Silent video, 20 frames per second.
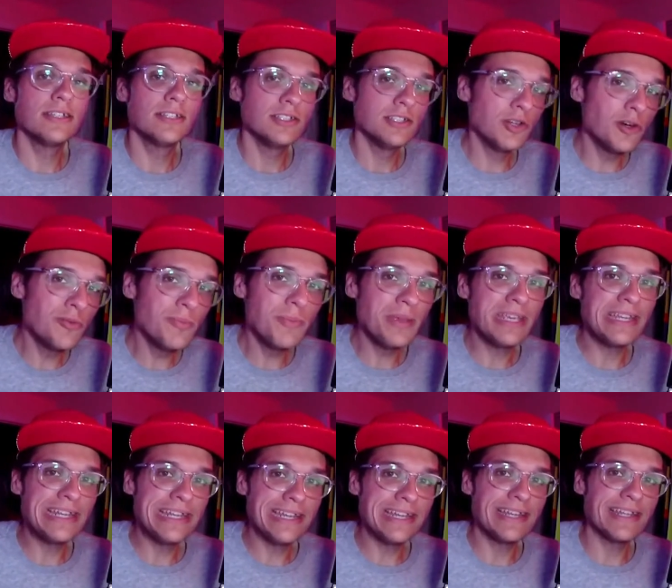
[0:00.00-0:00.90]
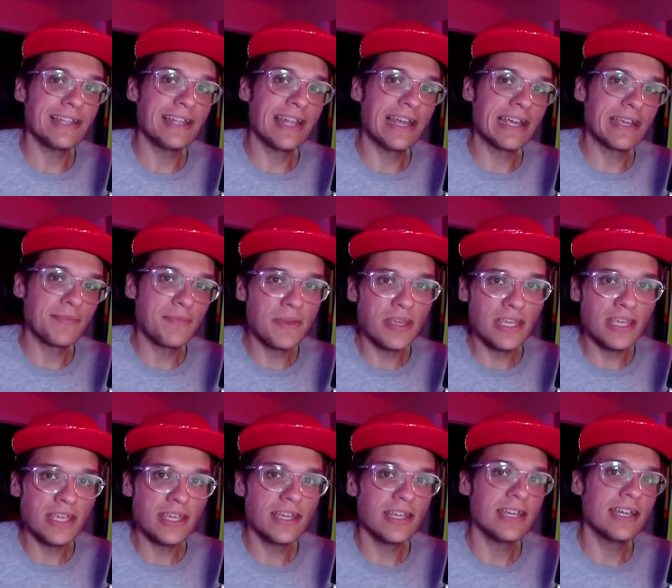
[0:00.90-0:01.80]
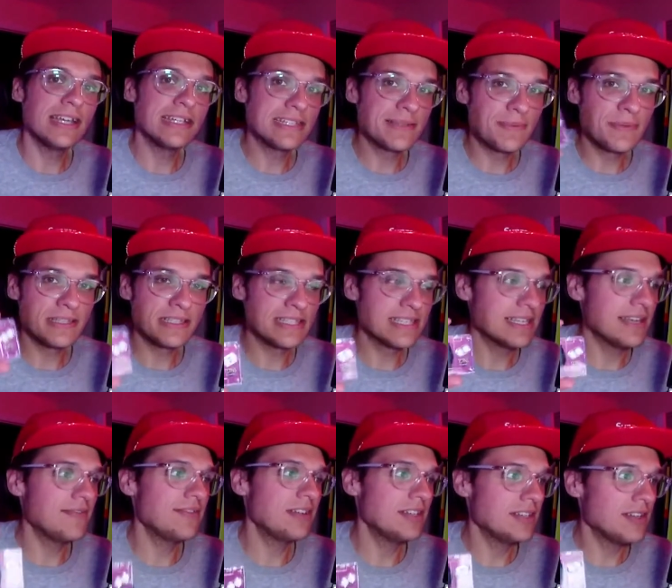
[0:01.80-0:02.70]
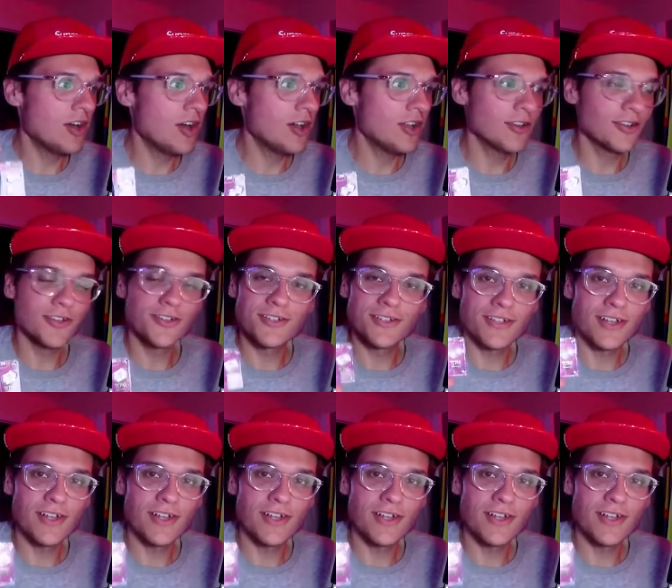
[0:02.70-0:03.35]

don't be an idiot like me and spend $70